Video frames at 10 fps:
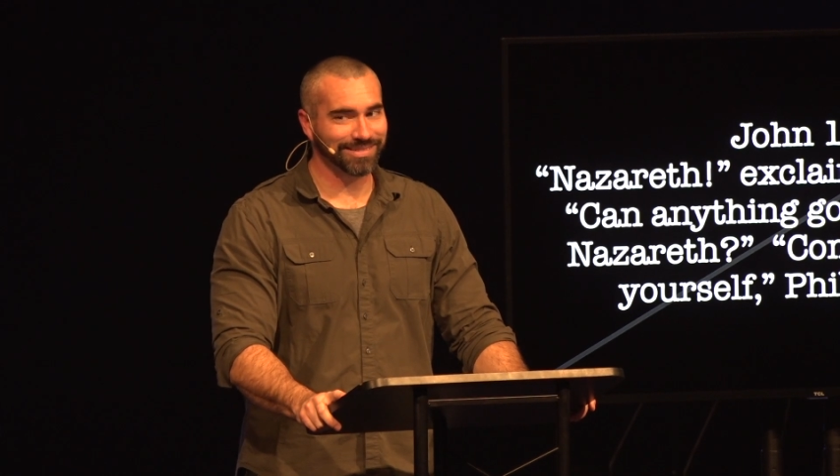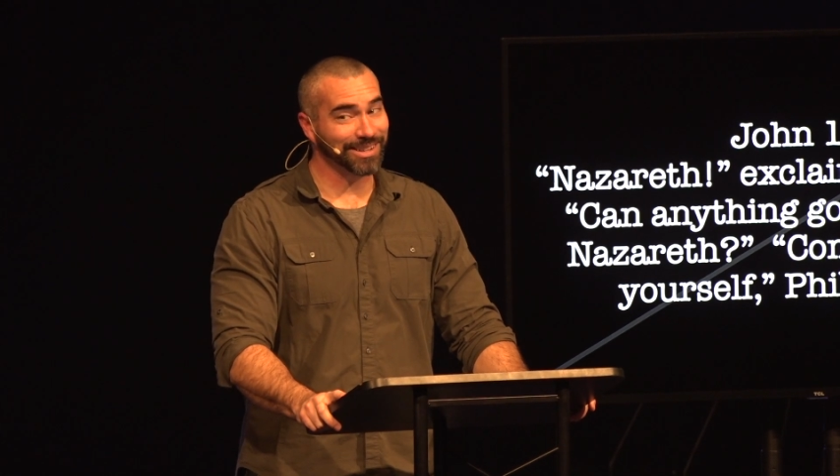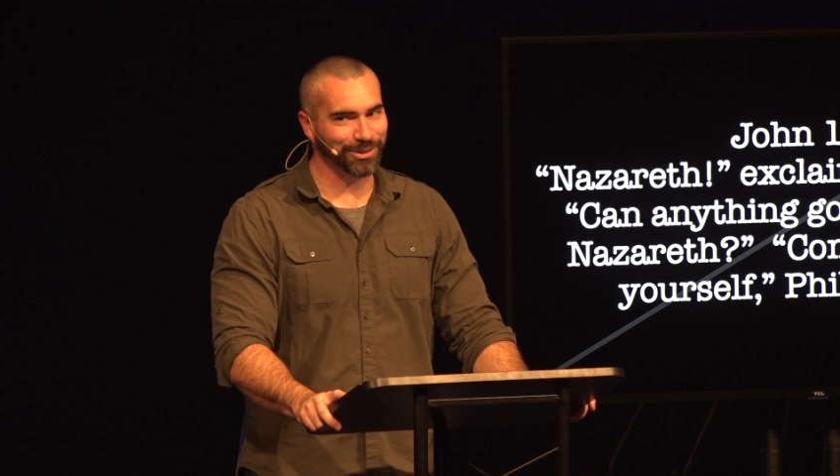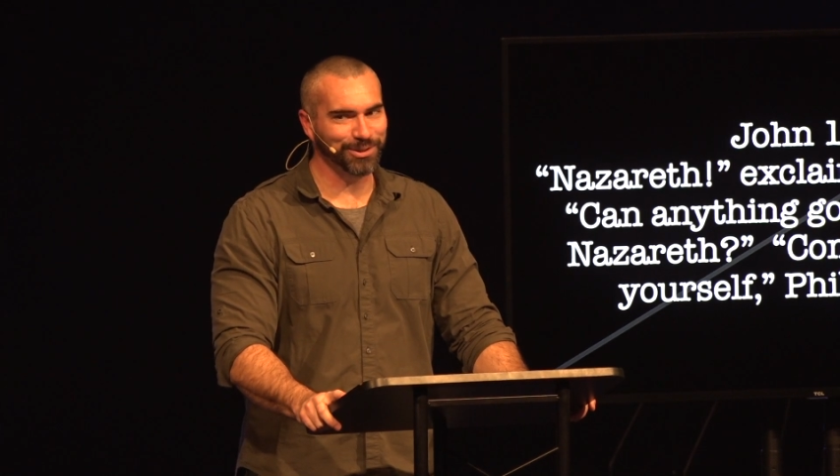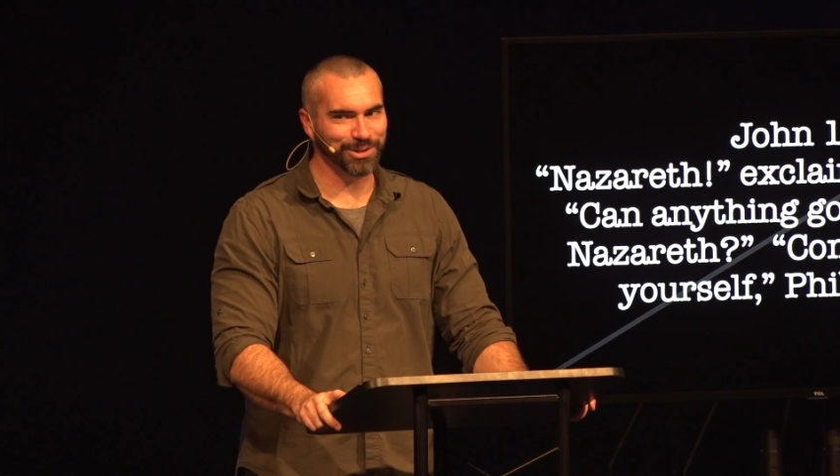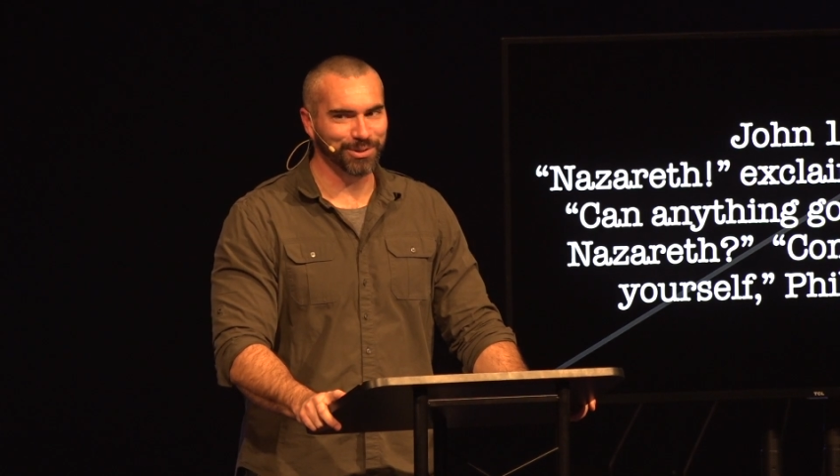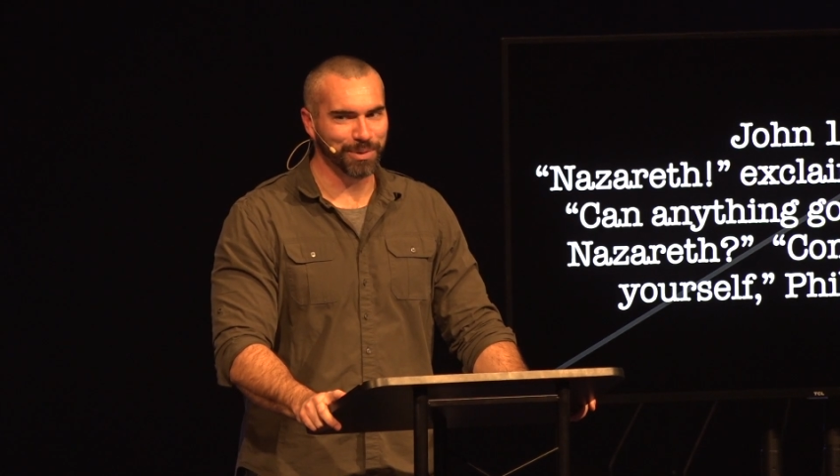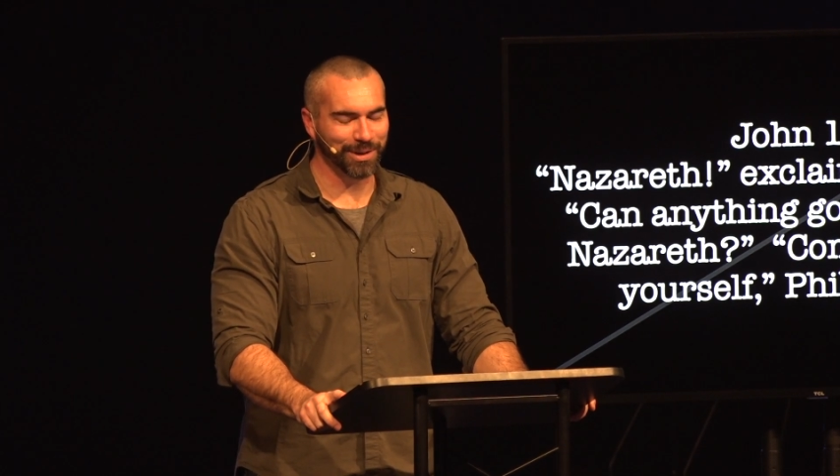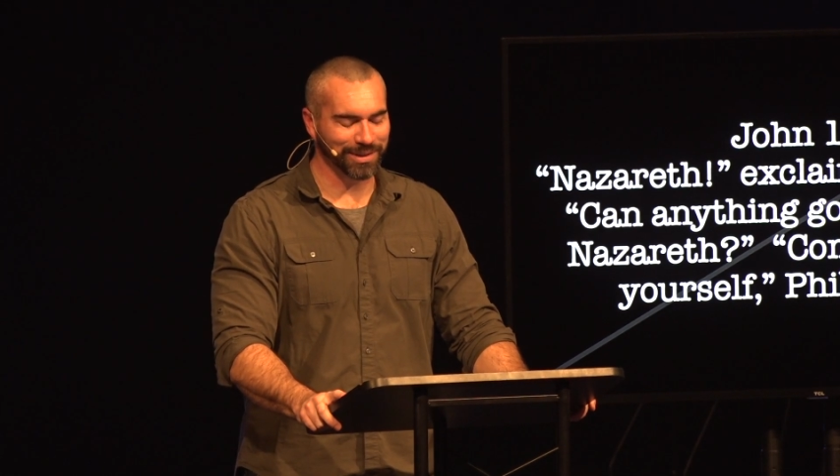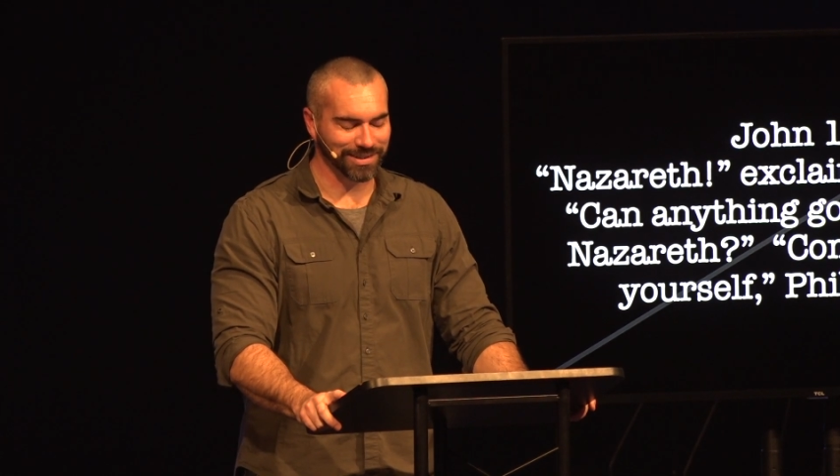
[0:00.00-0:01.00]
I told you you'd
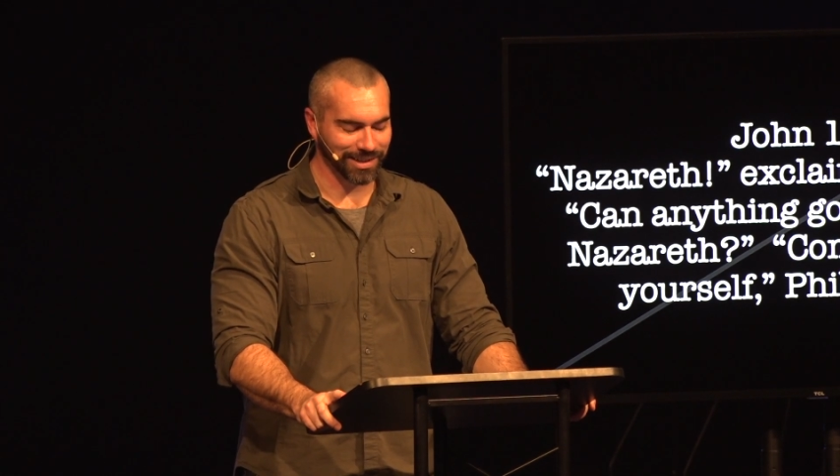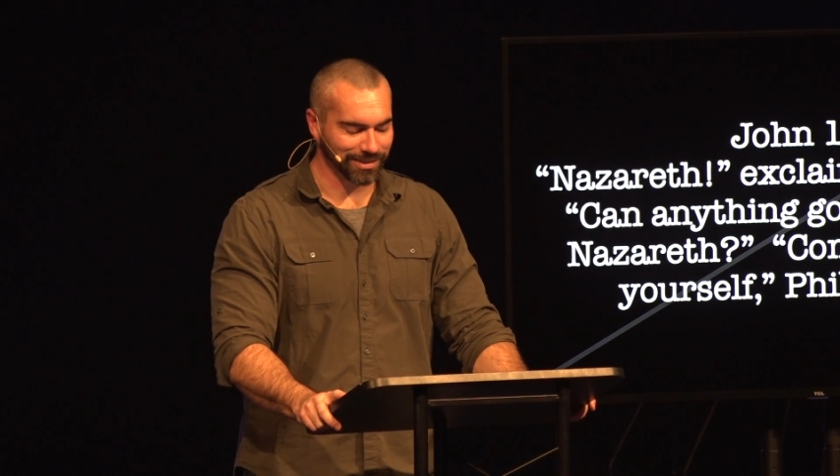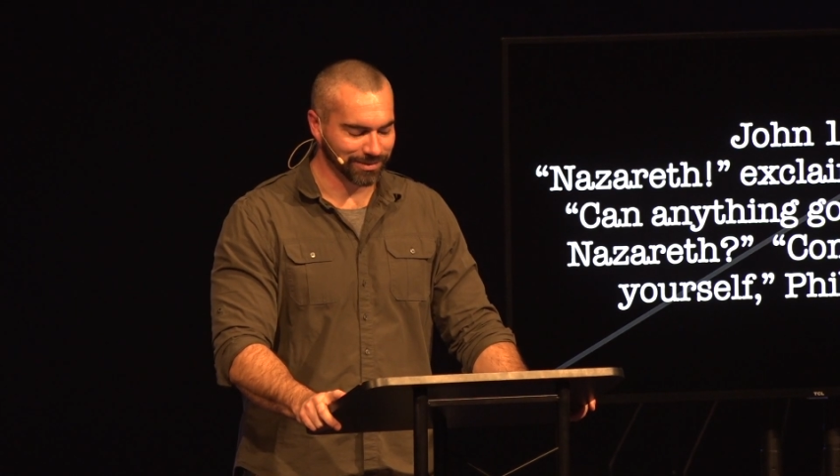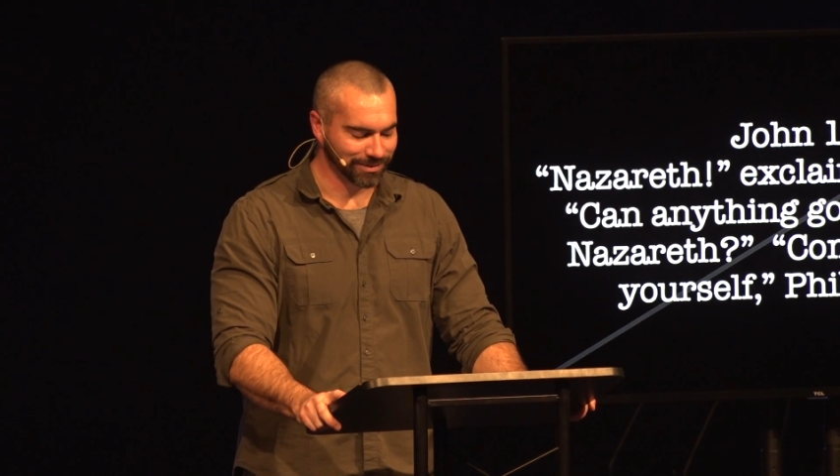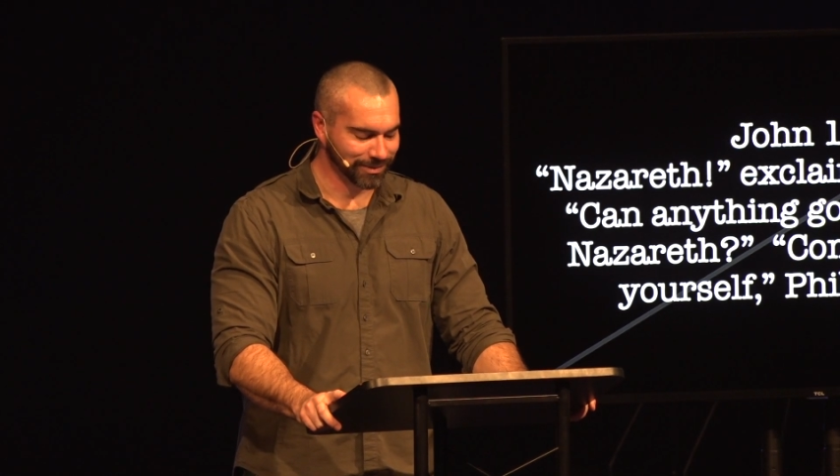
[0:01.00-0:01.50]
be able to tell.